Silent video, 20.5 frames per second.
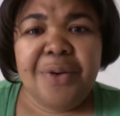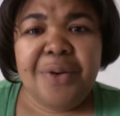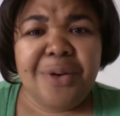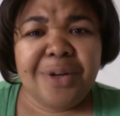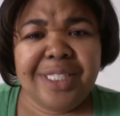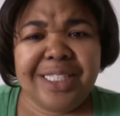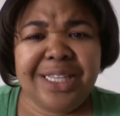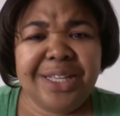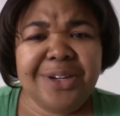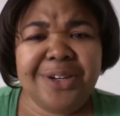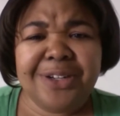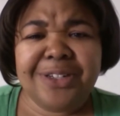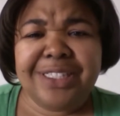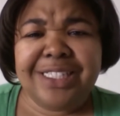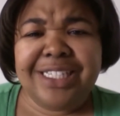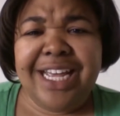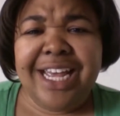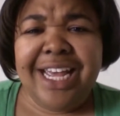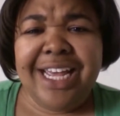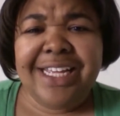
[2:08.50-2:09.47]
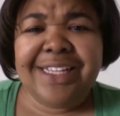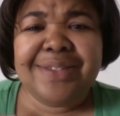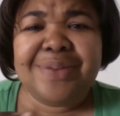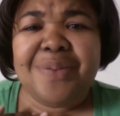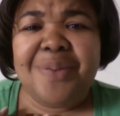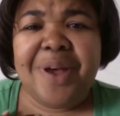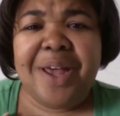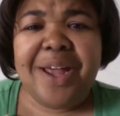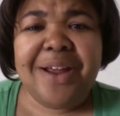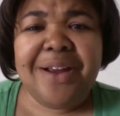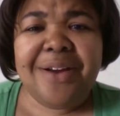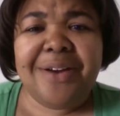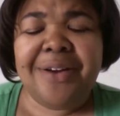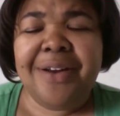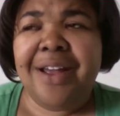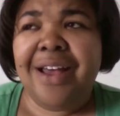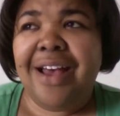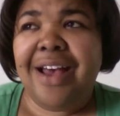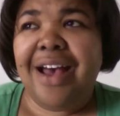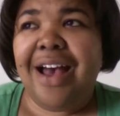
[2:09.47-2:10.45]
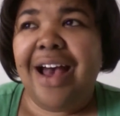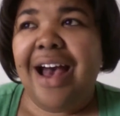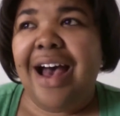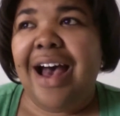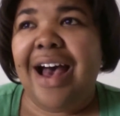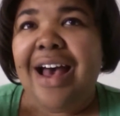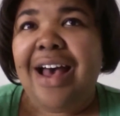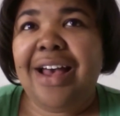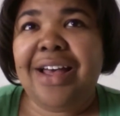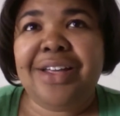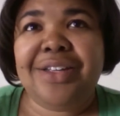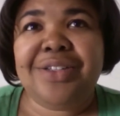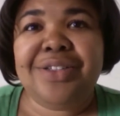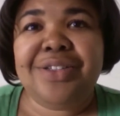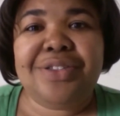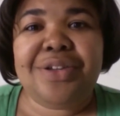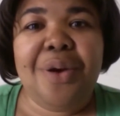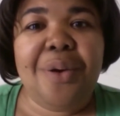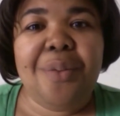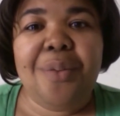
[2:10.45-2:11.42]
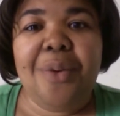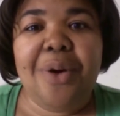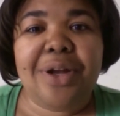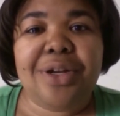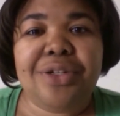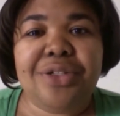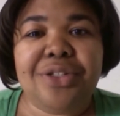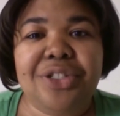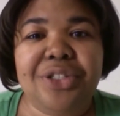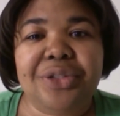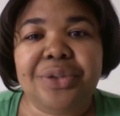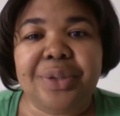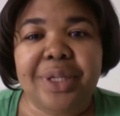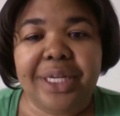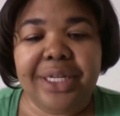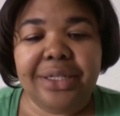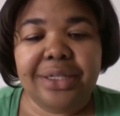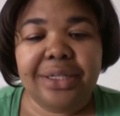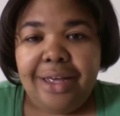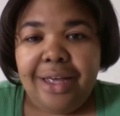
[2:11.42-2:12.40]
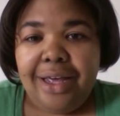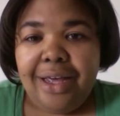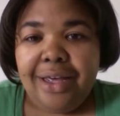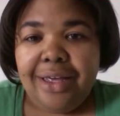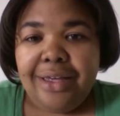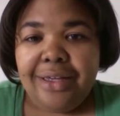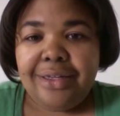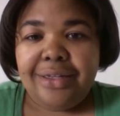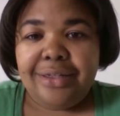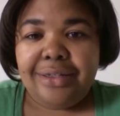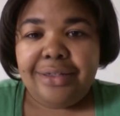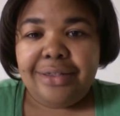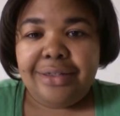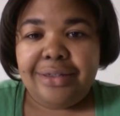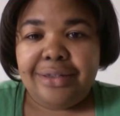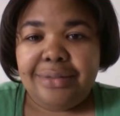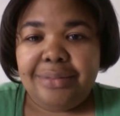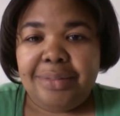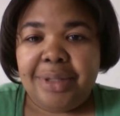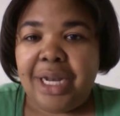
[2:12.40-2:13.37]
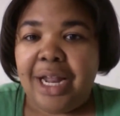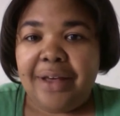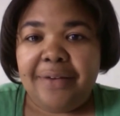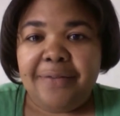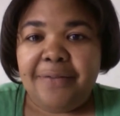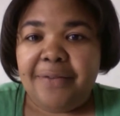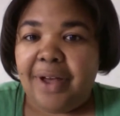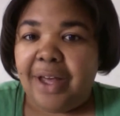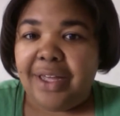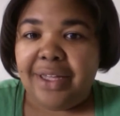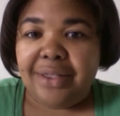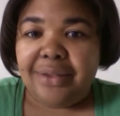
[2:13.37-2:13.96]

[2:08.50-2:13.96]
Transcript: course, there are days where I don't want to do it, but I fight.